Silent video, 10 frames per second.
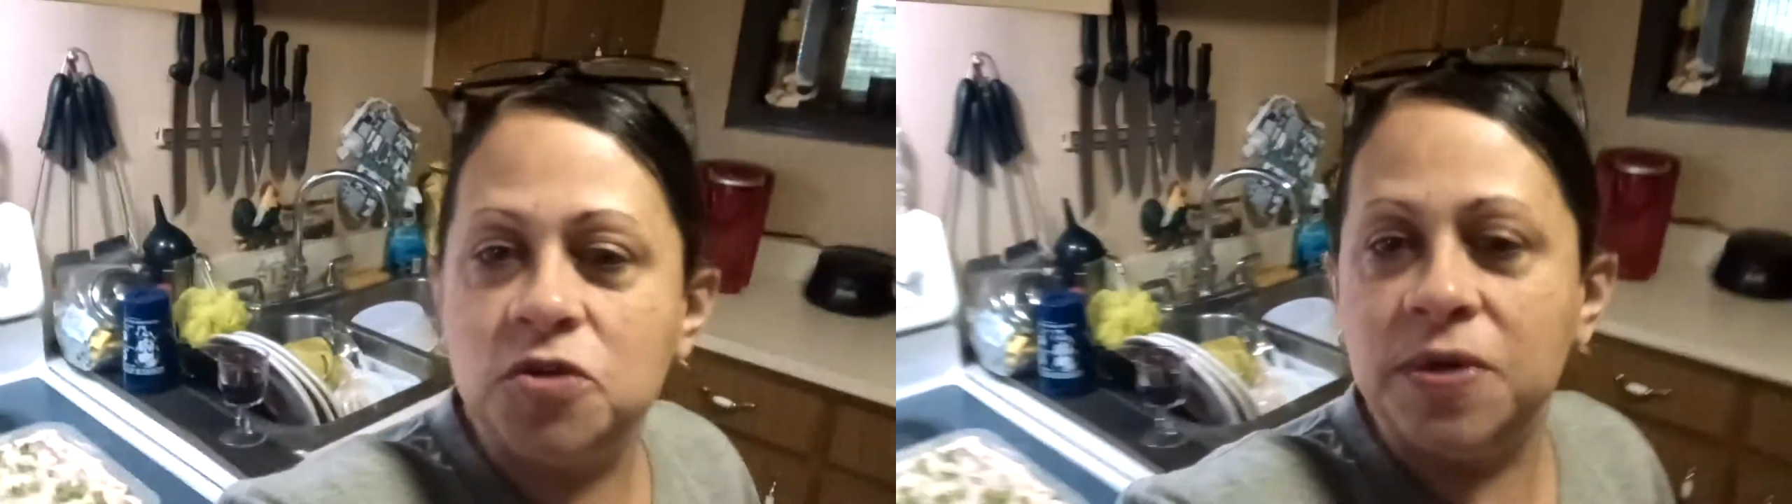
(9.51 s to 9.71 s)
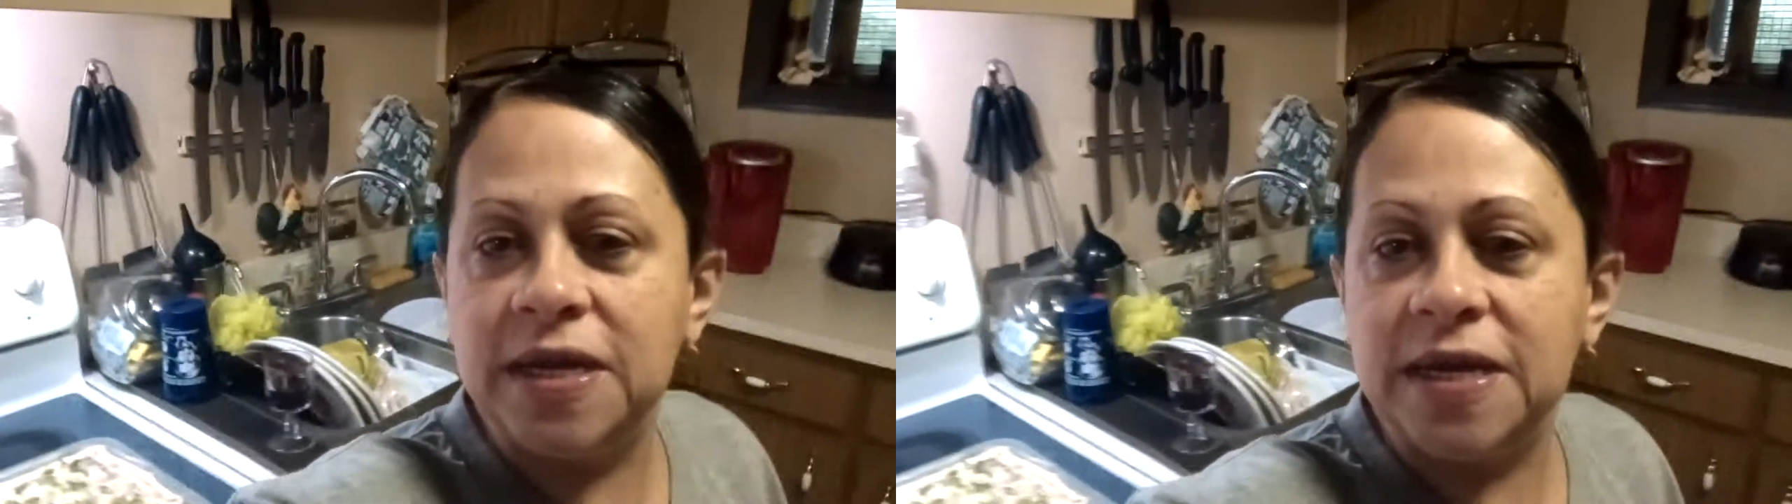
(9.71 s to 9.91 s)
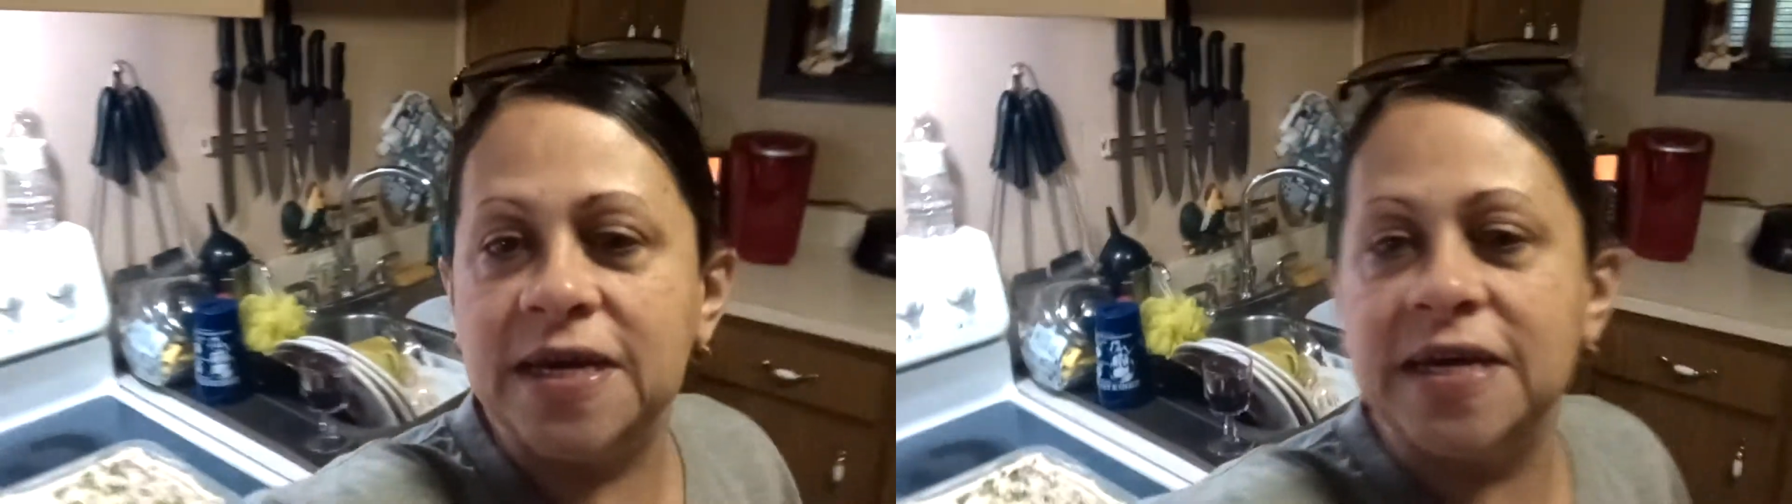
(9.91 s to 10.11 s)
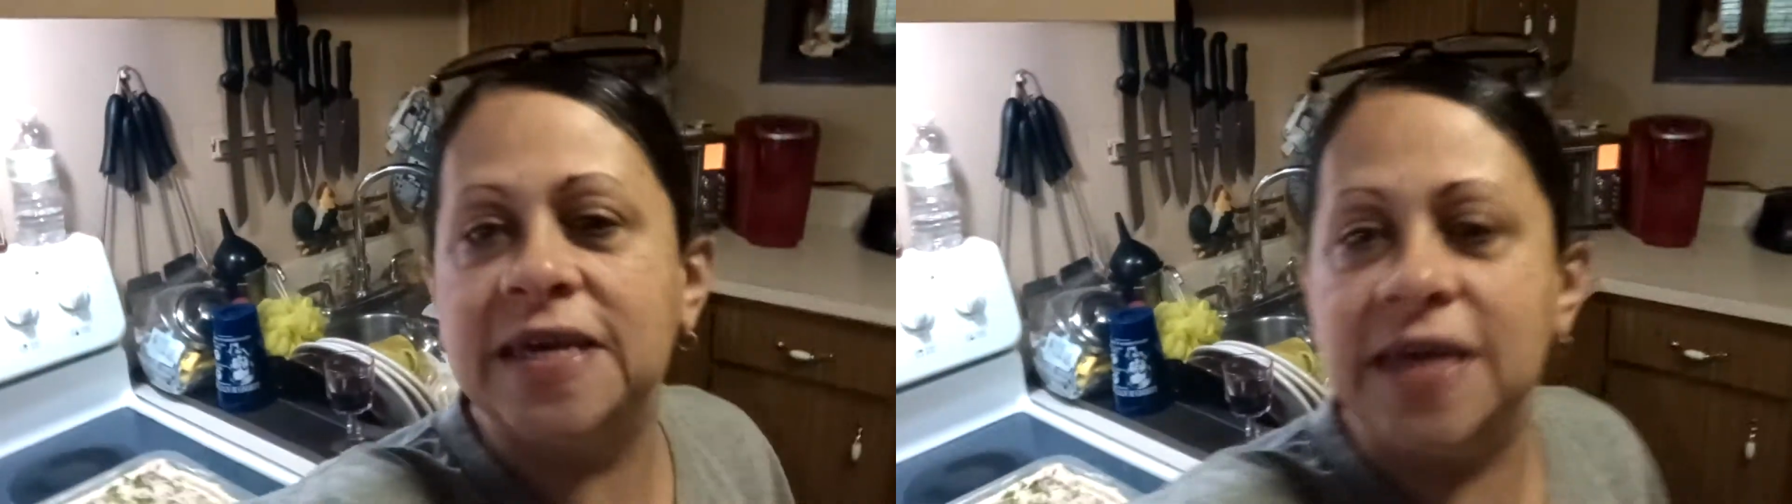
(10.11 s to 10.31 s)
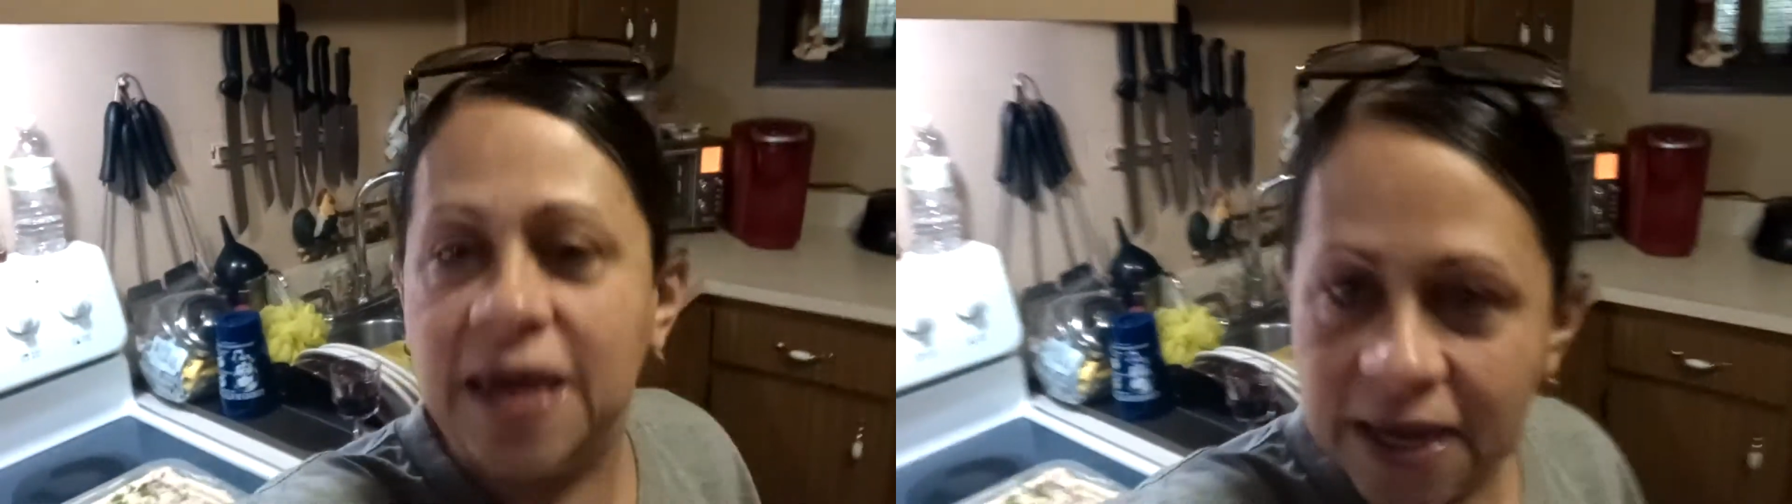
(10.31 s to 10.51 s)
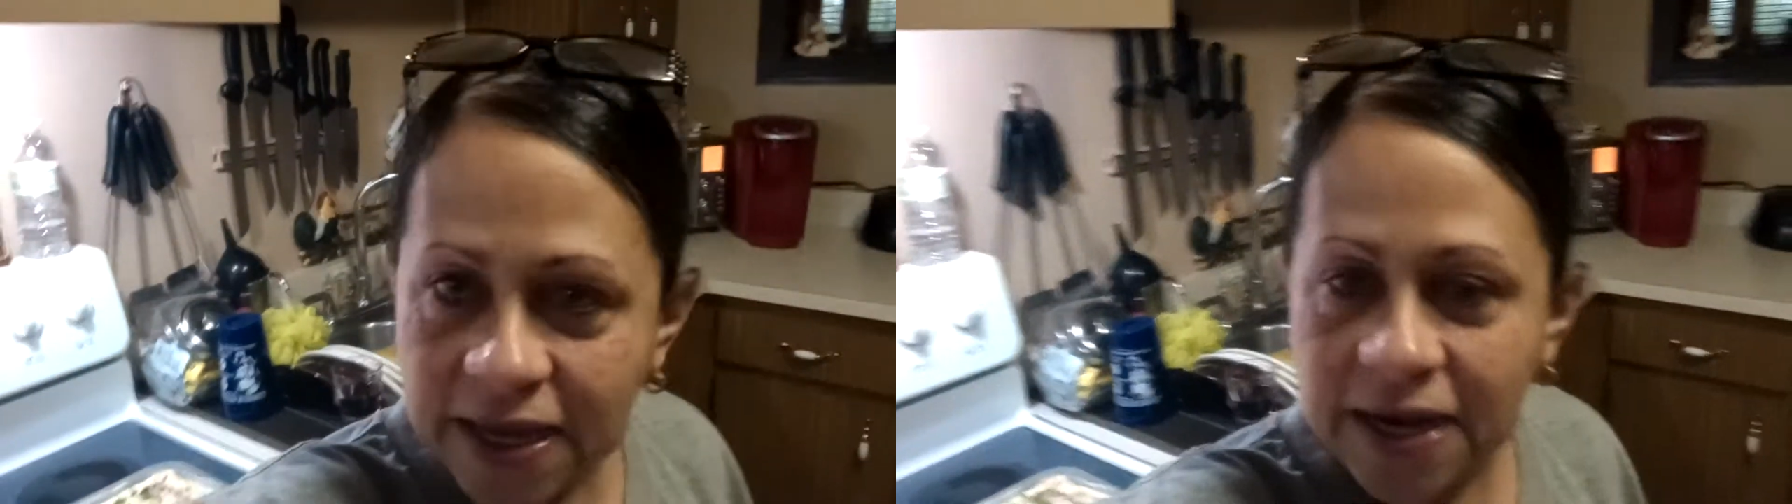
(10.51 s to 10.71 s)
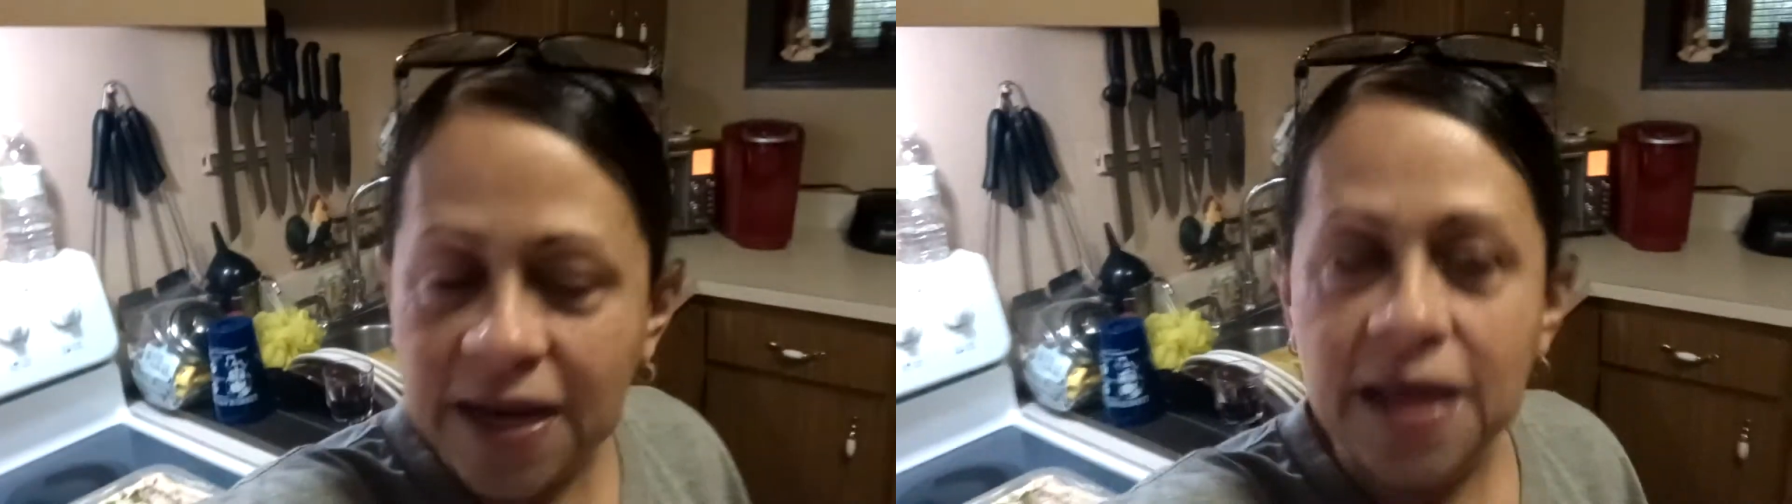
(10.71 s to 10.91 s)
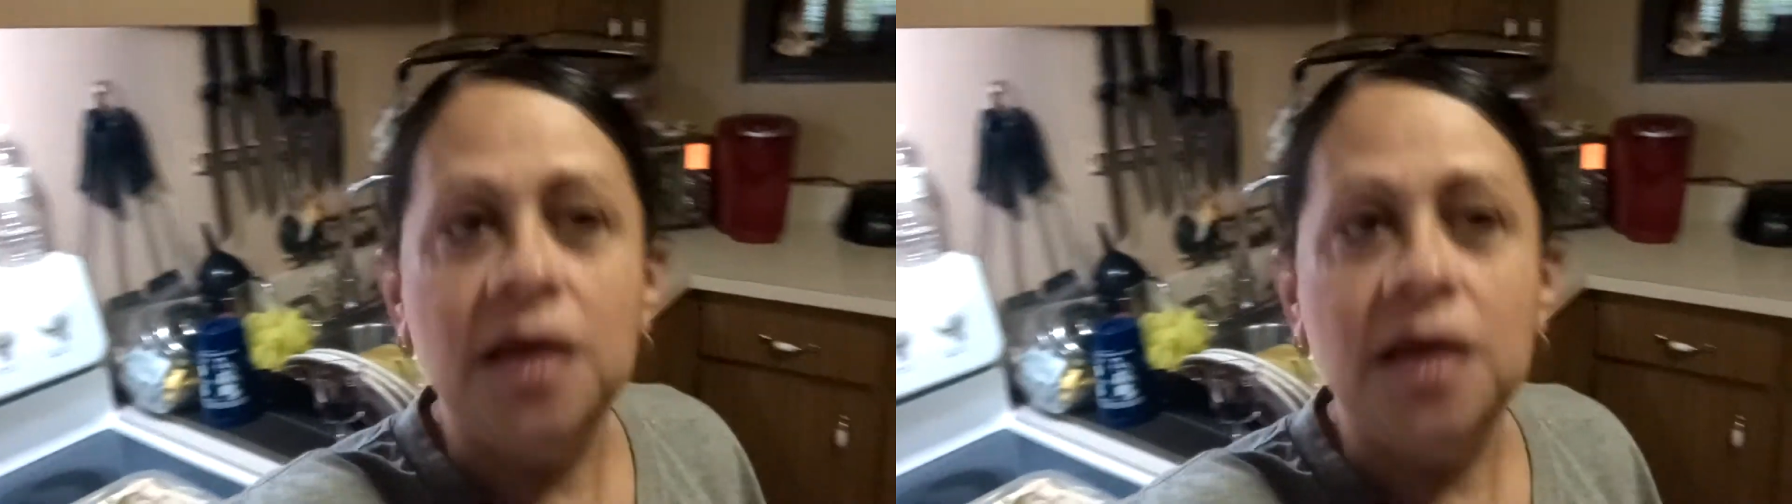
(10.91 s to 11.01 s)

to it again.